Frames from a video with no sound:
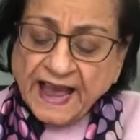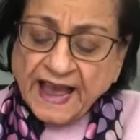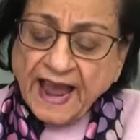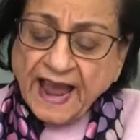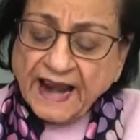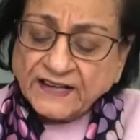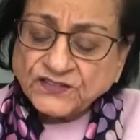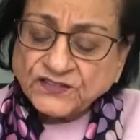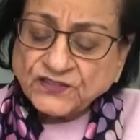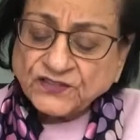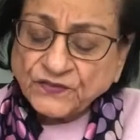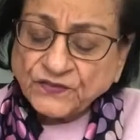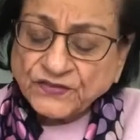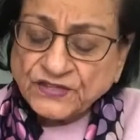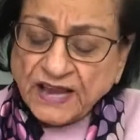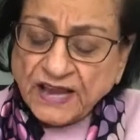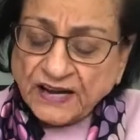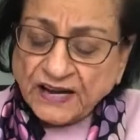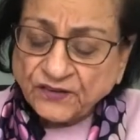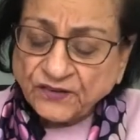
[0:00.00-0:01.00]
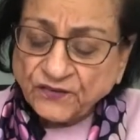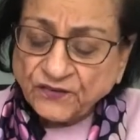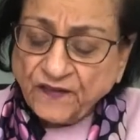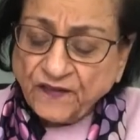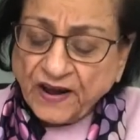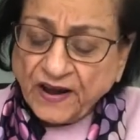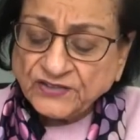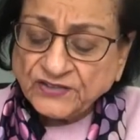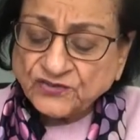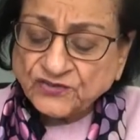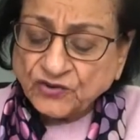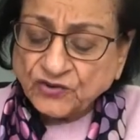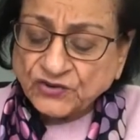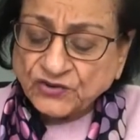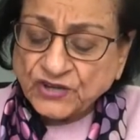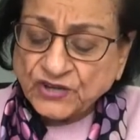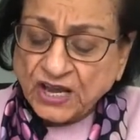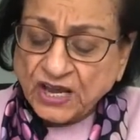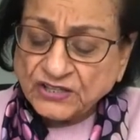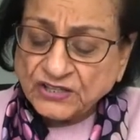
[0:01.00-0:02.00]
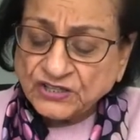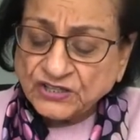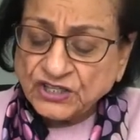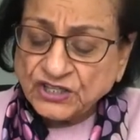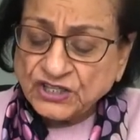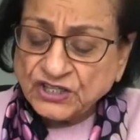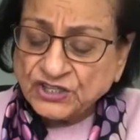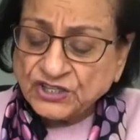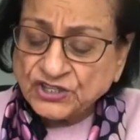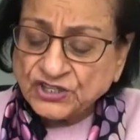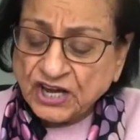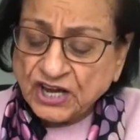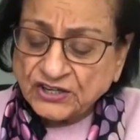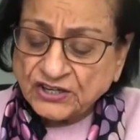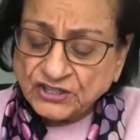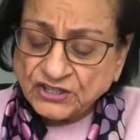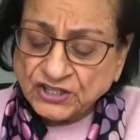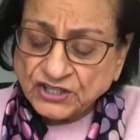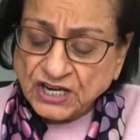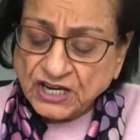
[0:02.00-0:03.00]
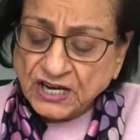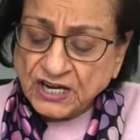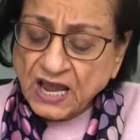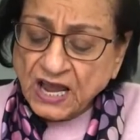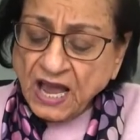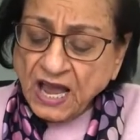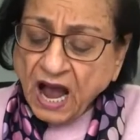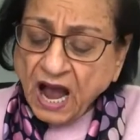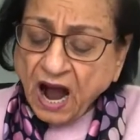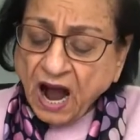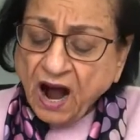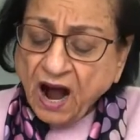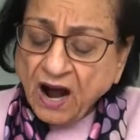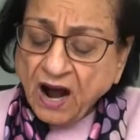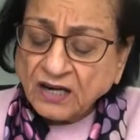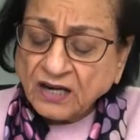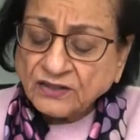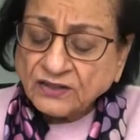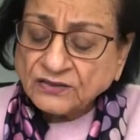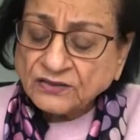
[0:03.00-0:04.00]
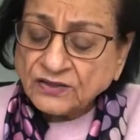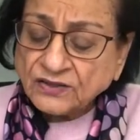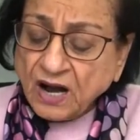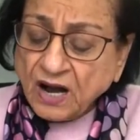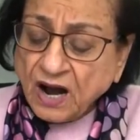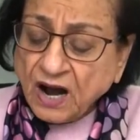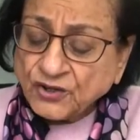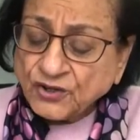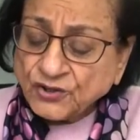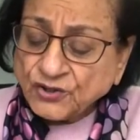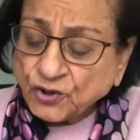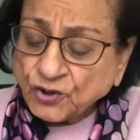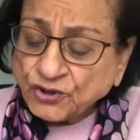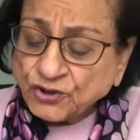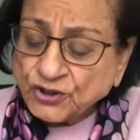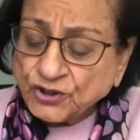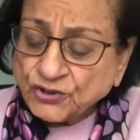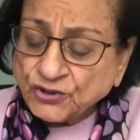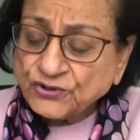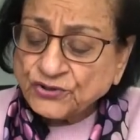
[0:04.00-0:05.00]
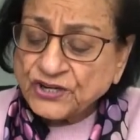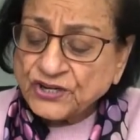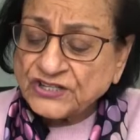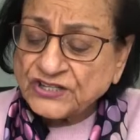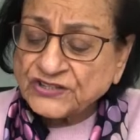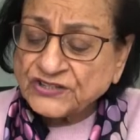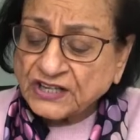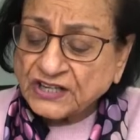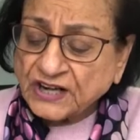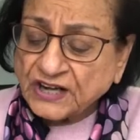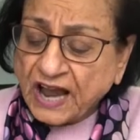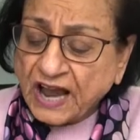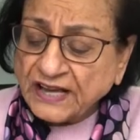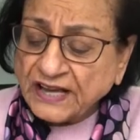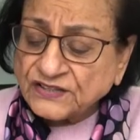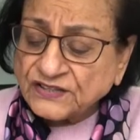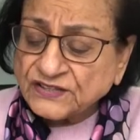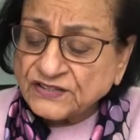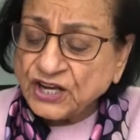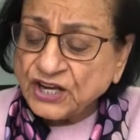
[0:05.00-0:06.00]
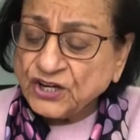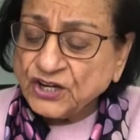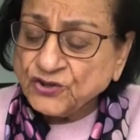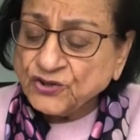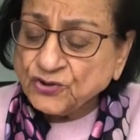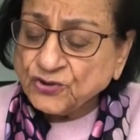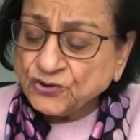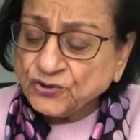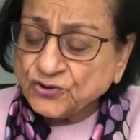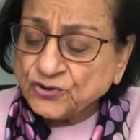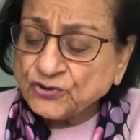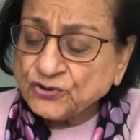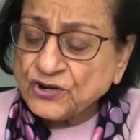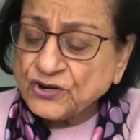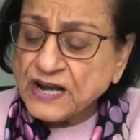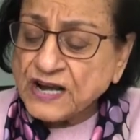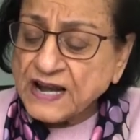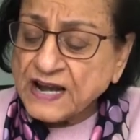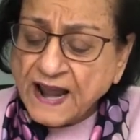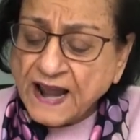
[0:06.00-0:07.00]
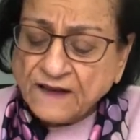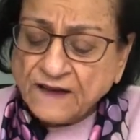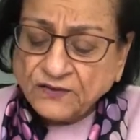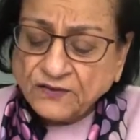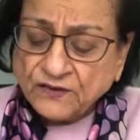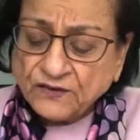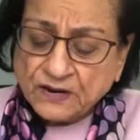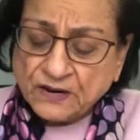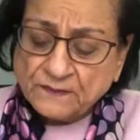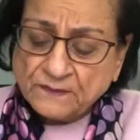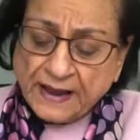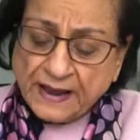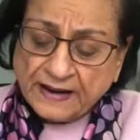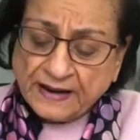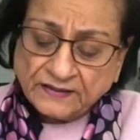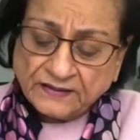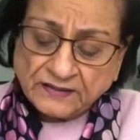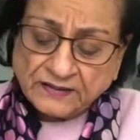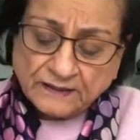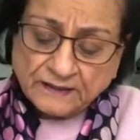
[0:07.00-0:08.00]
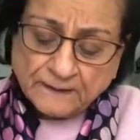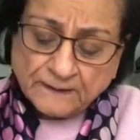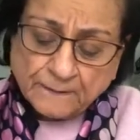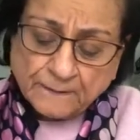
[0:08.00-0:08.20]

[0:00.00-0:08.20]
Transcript: acts of sacrifice, austerity, charity are your duties that I say you should never abandon.